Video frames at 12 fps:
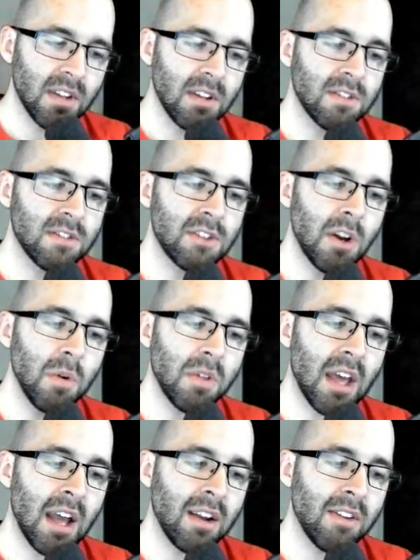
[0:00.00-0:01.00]
so
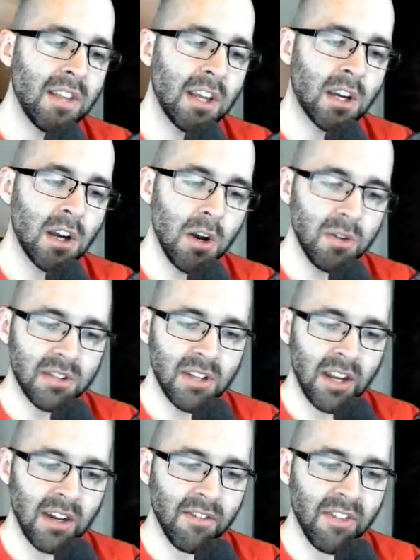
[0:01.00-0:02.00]
that the
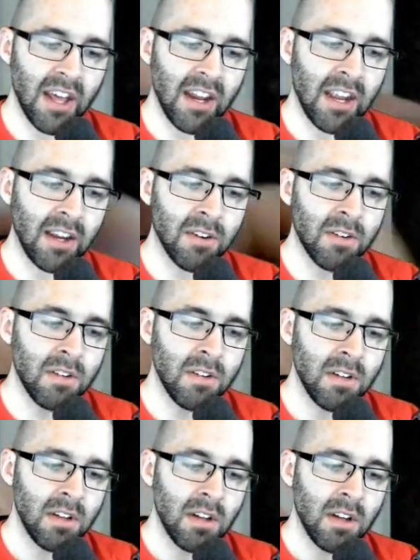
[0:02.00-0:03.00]
cosine of that angle
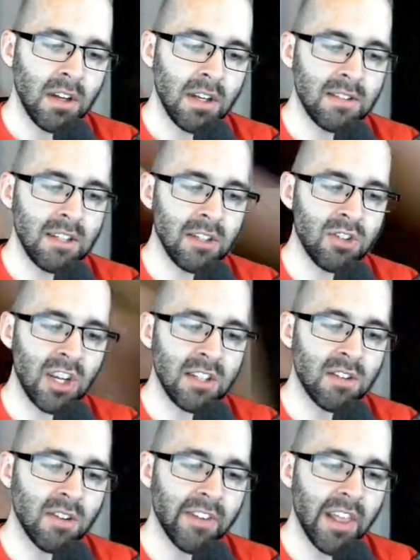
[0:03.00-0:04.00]
is the
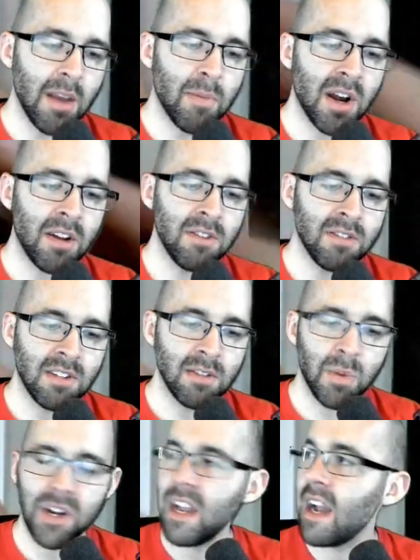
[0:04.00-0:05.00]
adjacent over the hypotenuse is
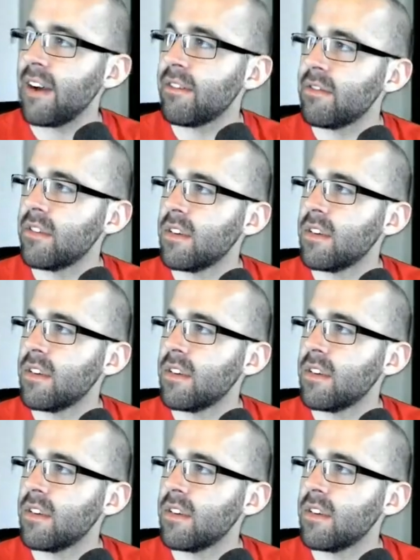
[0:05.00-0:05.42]
1/2.